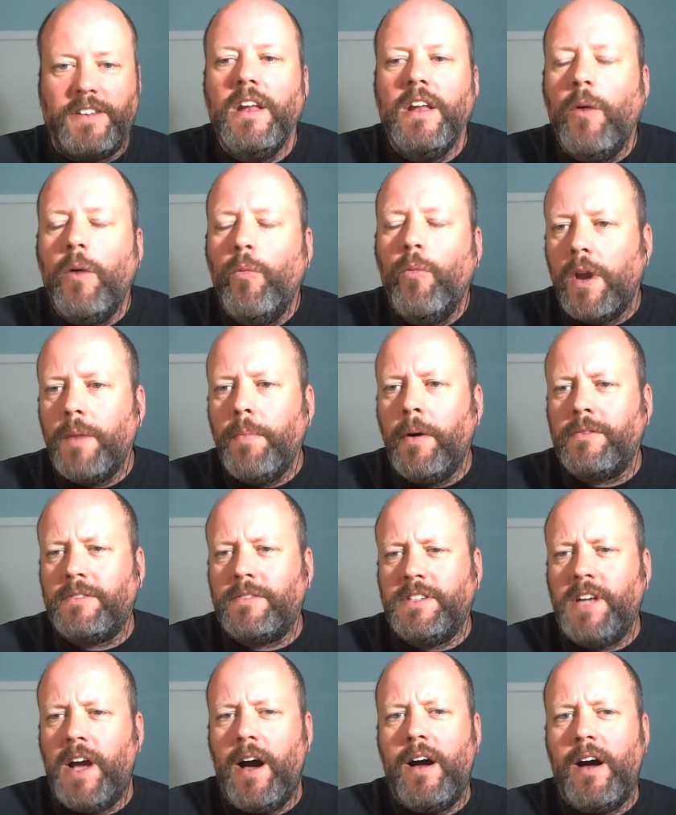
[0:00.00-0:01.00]
Now, what
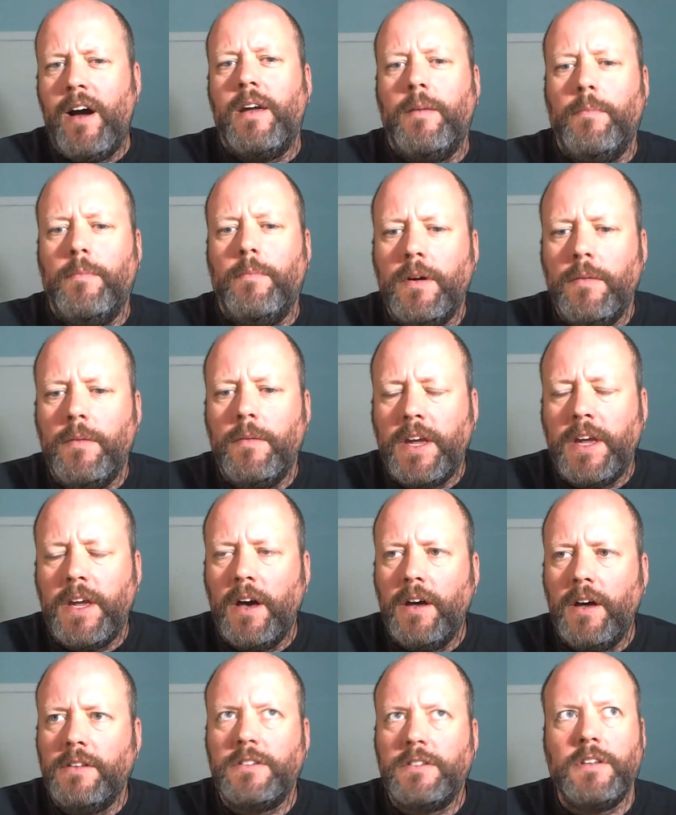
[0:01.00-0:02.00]
about time?
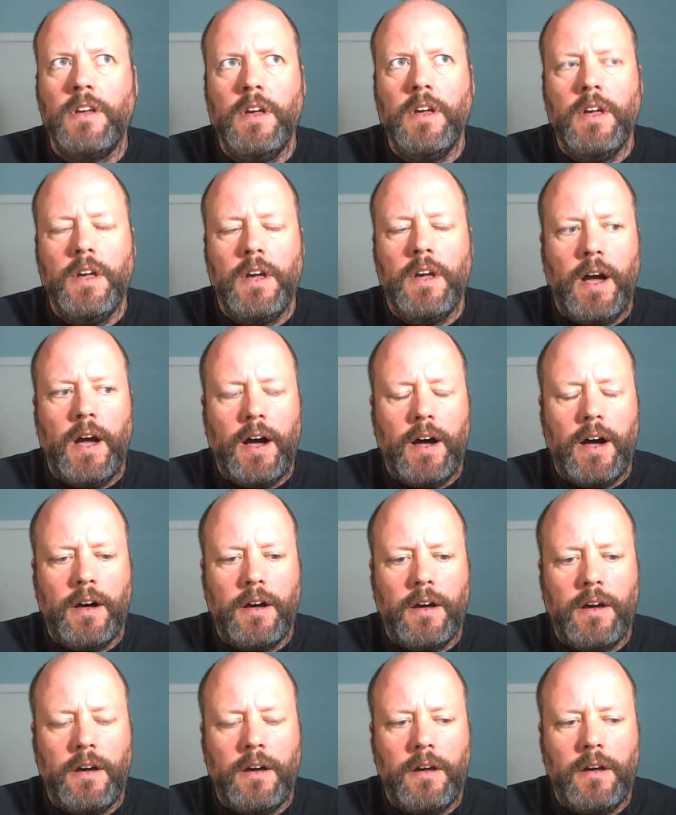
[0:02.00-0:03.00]
Because
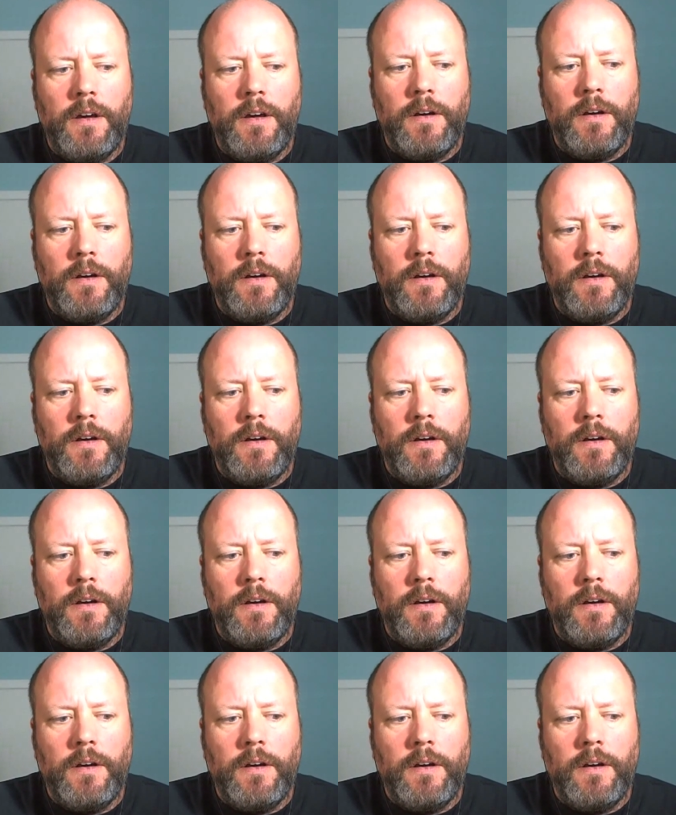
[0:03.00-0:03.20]
uh,